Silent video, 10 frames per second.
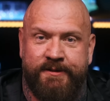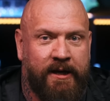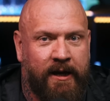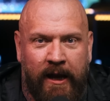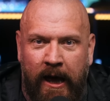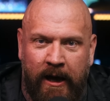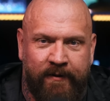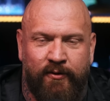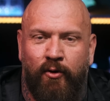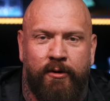he
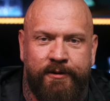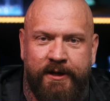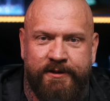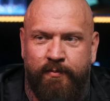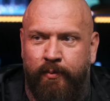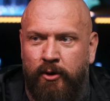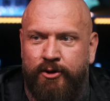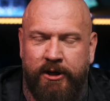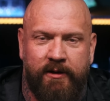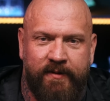alive and all of these
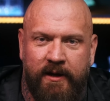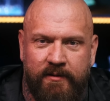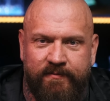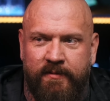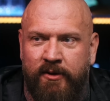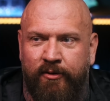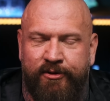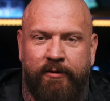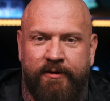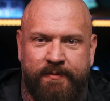bullshit eh, you know
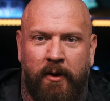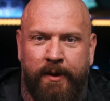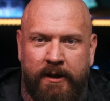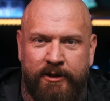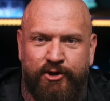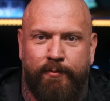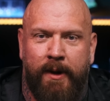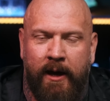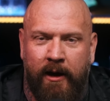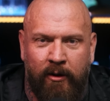theories about him being in
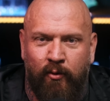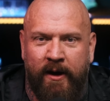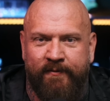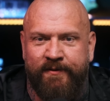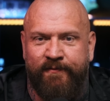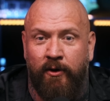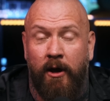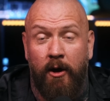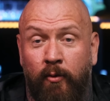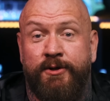Jamaica or wherever the
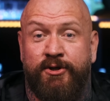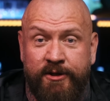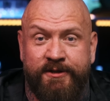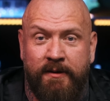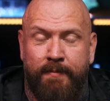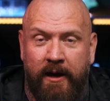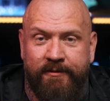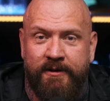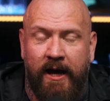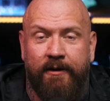fuck which does seem better
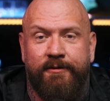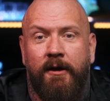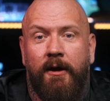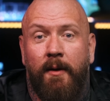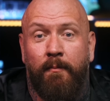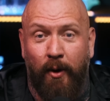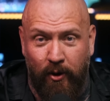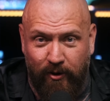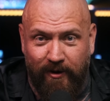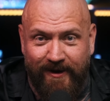than death but